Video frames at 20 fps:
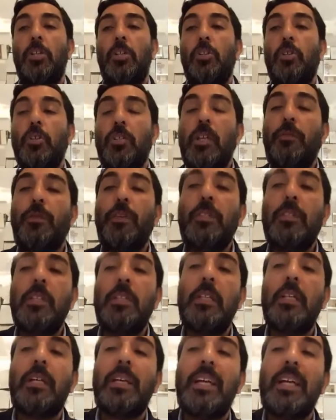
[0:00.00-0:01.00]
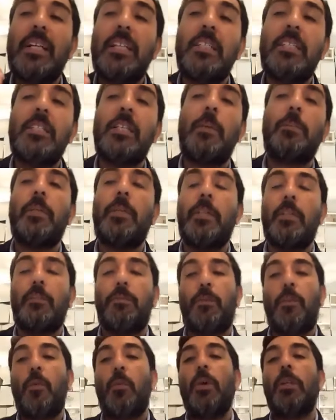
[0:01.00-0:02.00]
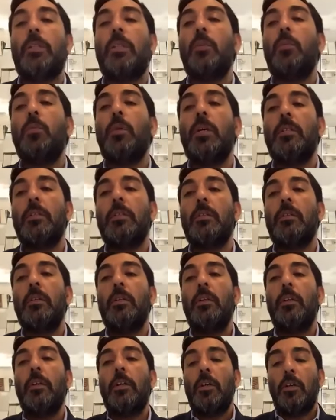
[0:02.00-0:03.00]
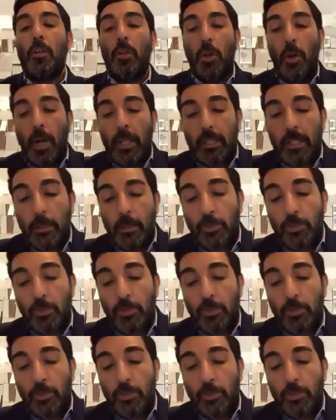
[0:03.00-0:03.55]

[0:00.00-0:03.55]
Yosef HaTzadik accepted it for what it was. No.